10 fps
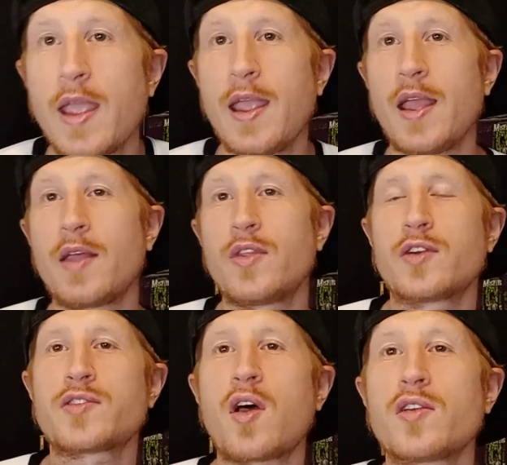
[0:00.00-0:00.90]
And
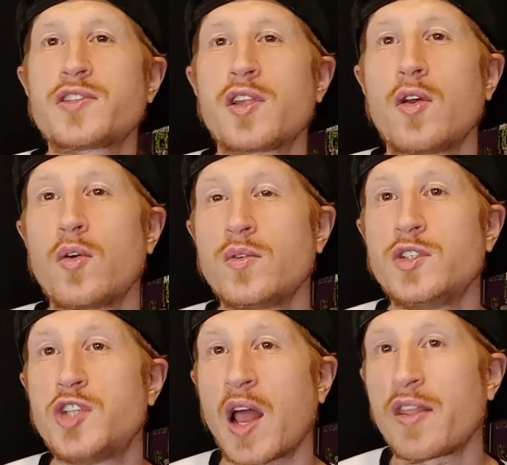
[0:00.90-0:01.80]
there's also
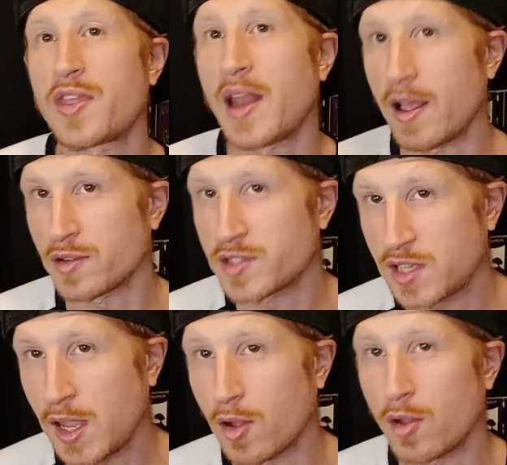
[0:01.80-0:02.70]
Jonathan L.
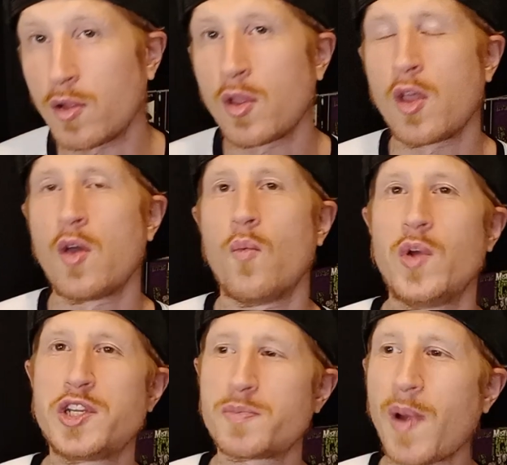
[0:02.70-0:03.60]
Seagull,
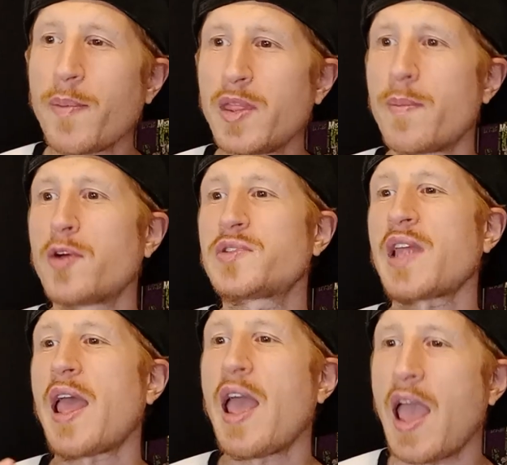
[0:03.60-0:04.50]
which is probably the most
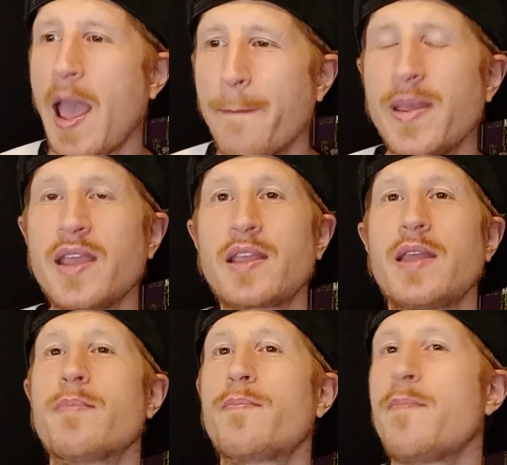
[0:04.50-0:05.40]
epic
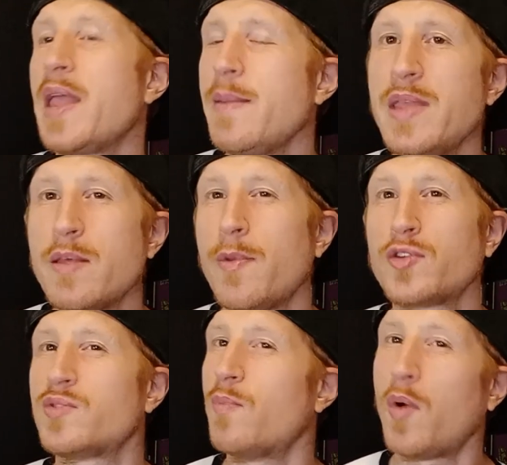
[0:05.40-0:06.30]
and maybe the
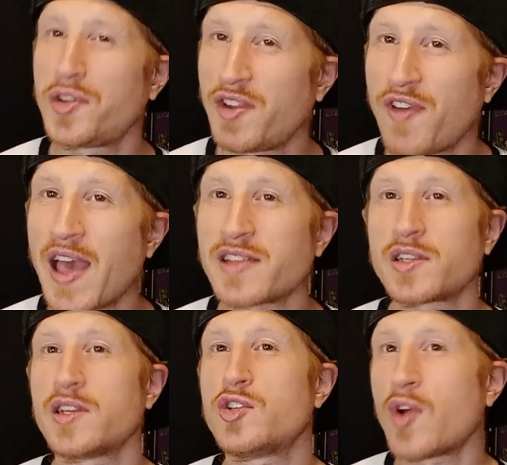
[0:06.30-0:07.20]
most
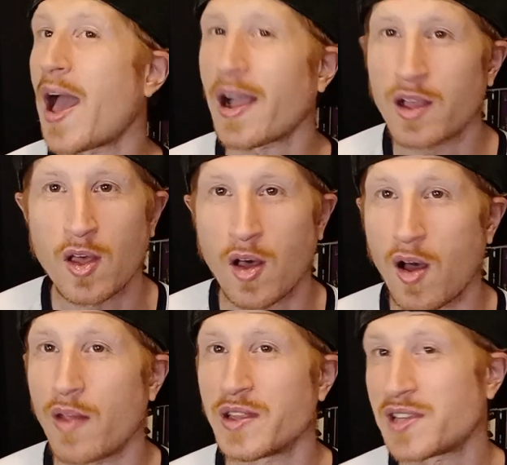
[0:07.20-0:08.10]
multifaceted track
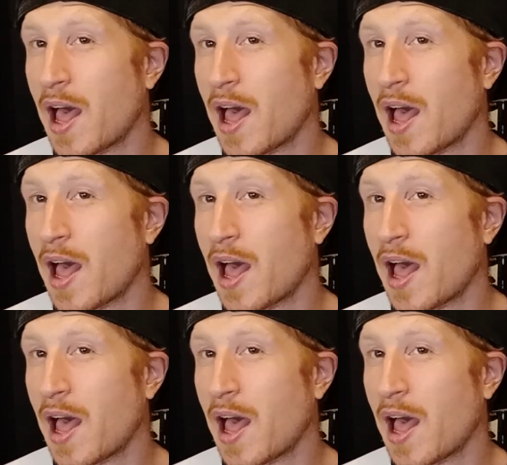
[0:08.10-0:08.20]
on this